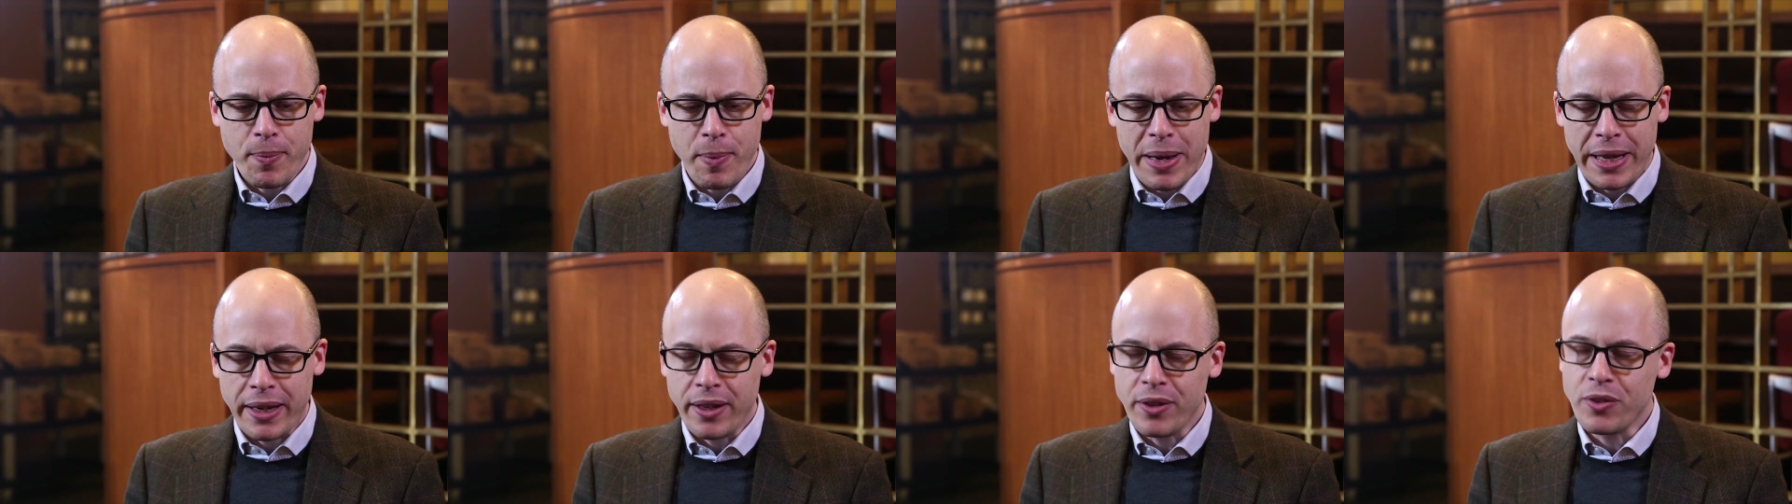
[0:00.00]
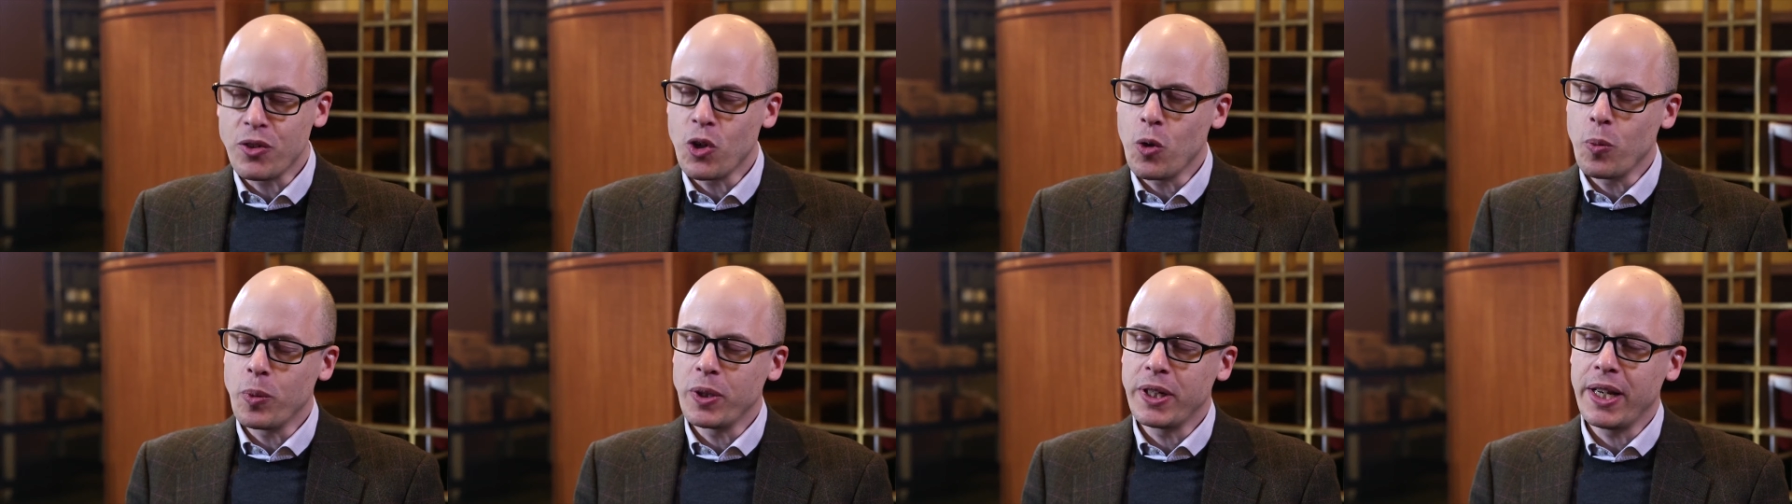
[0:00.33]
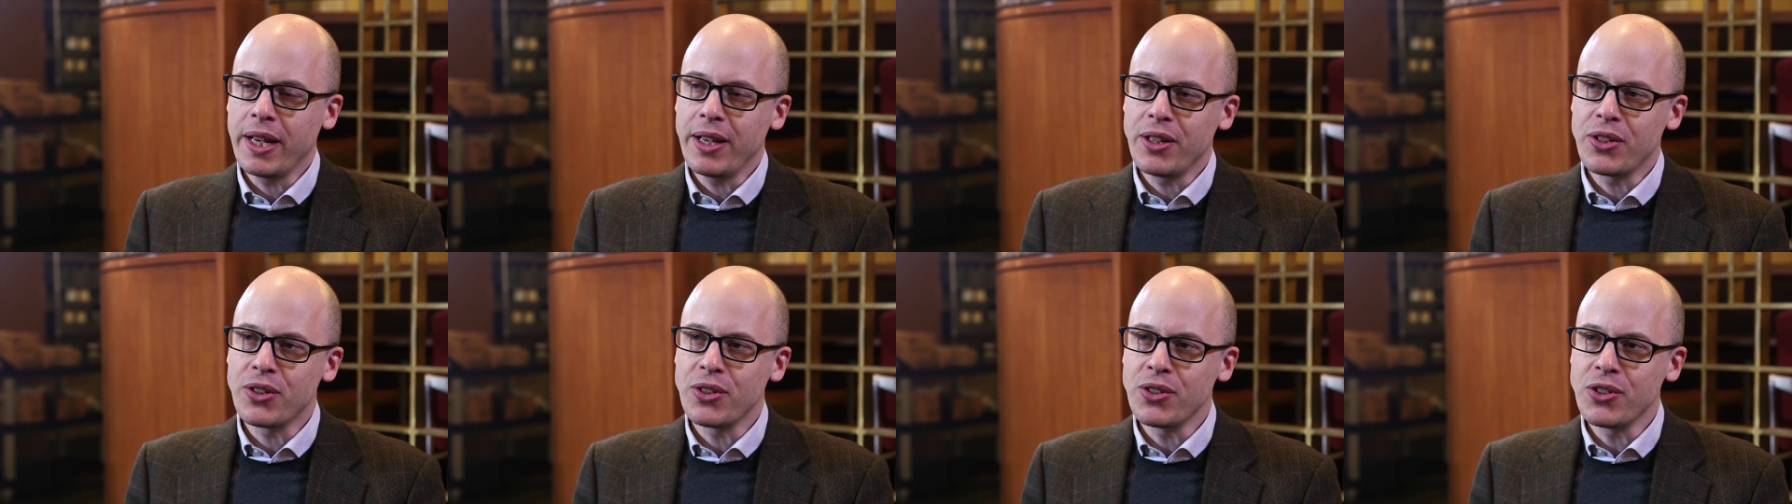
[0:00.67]
many
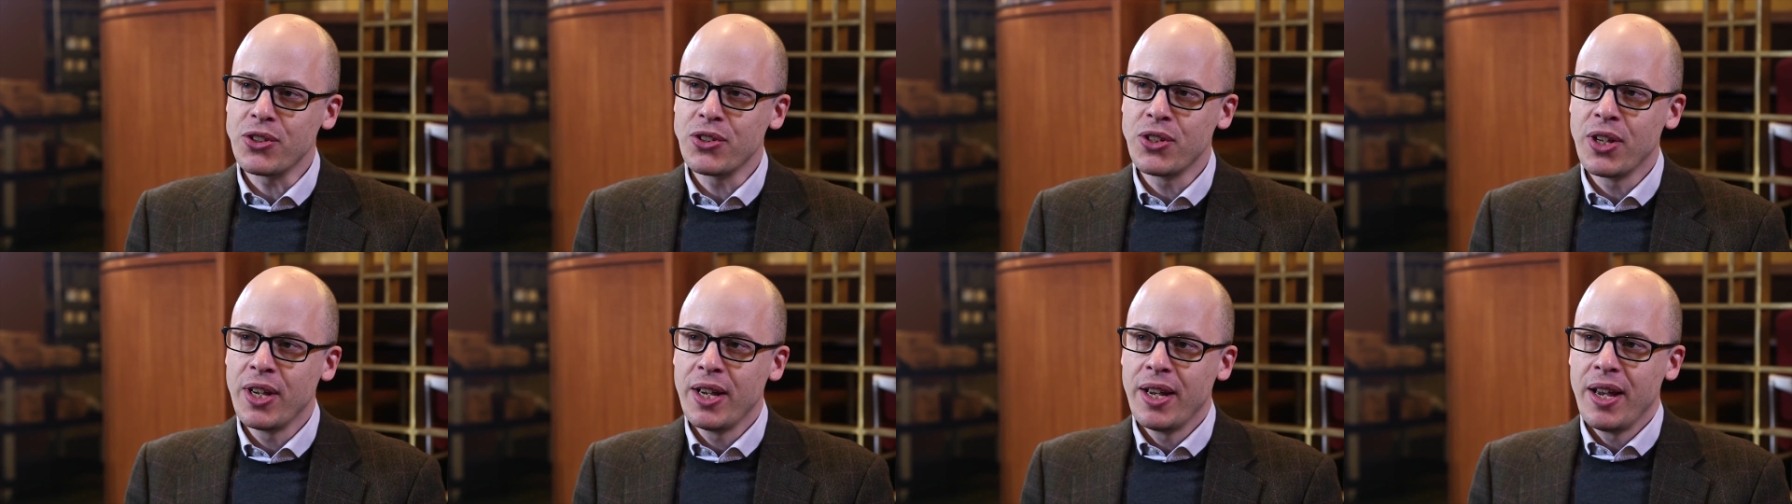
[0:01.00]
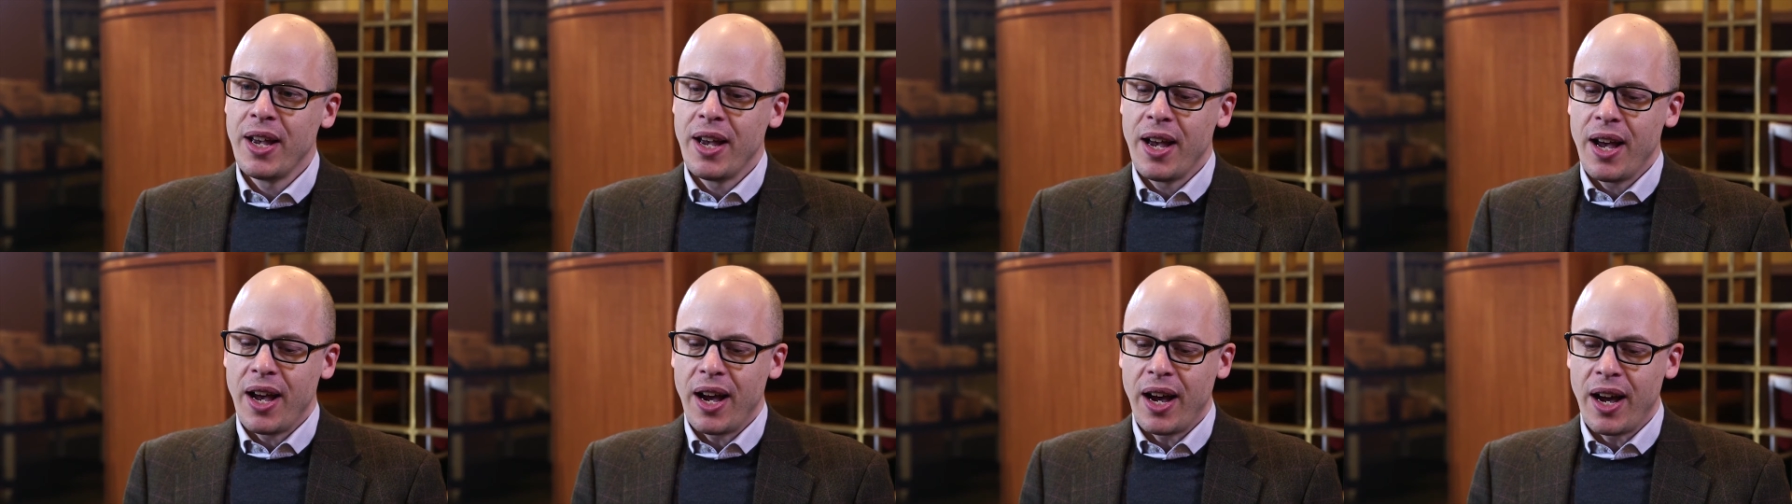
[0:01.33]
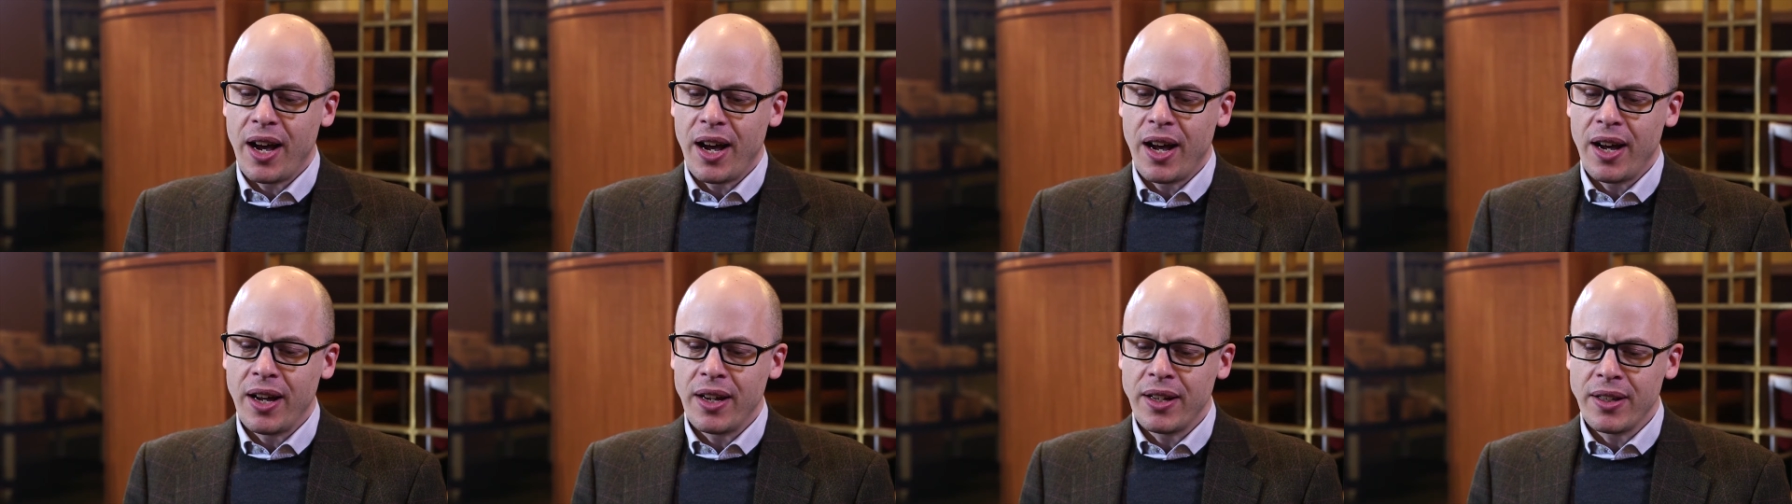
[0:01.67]
interpretations.
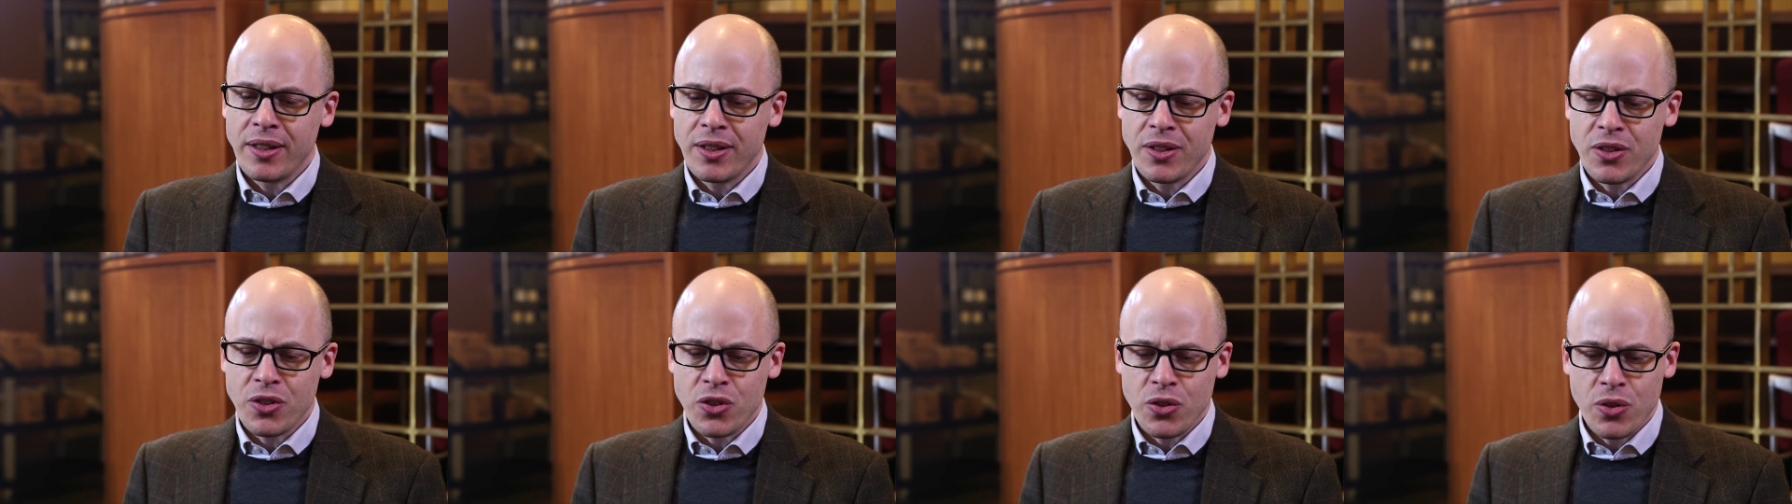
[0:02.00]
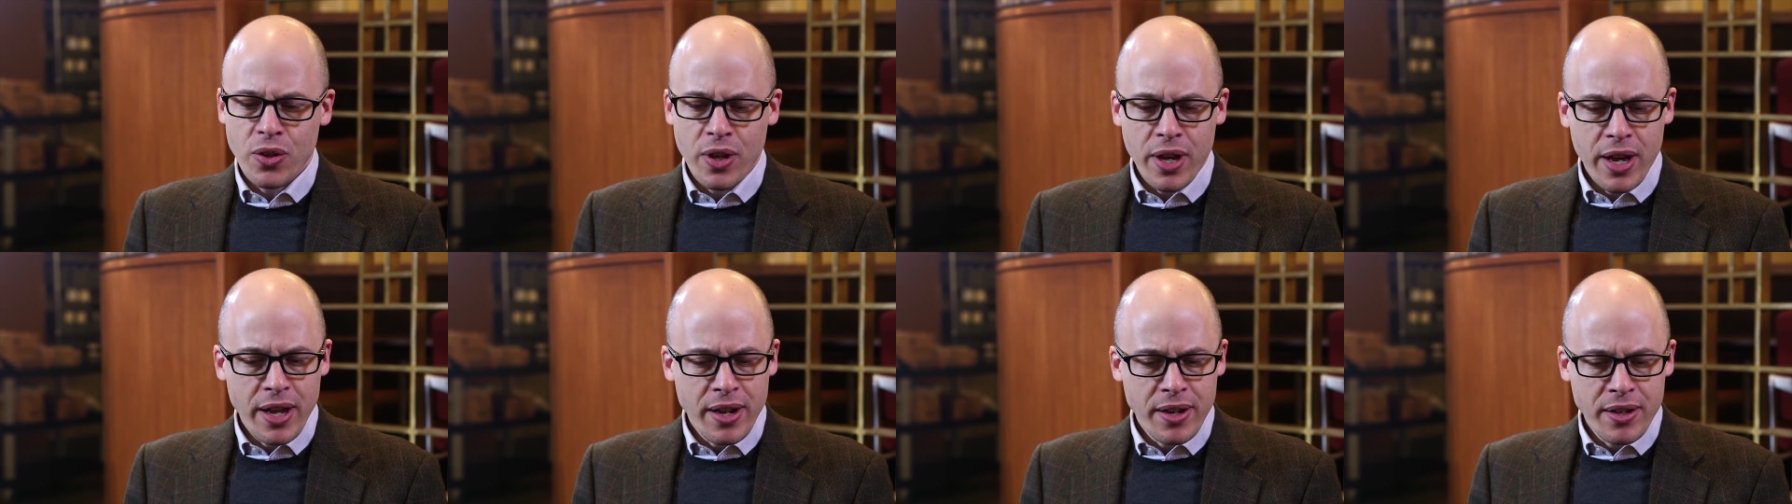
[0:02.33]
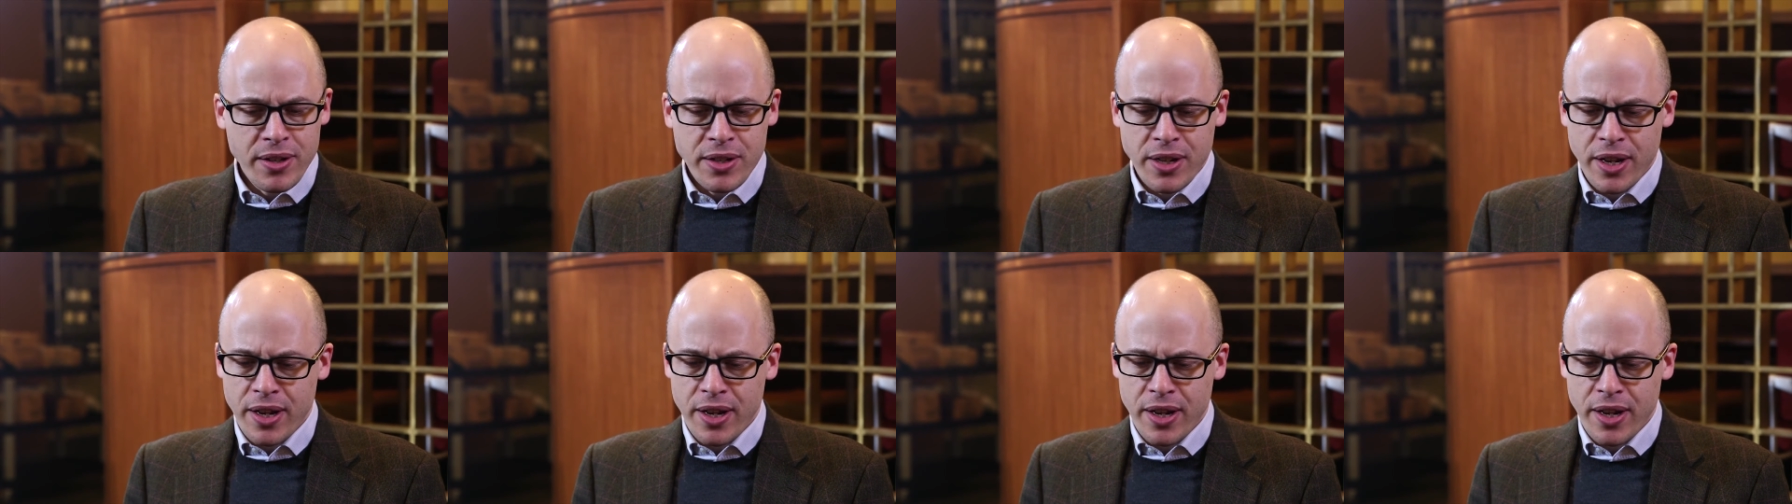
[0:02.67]
and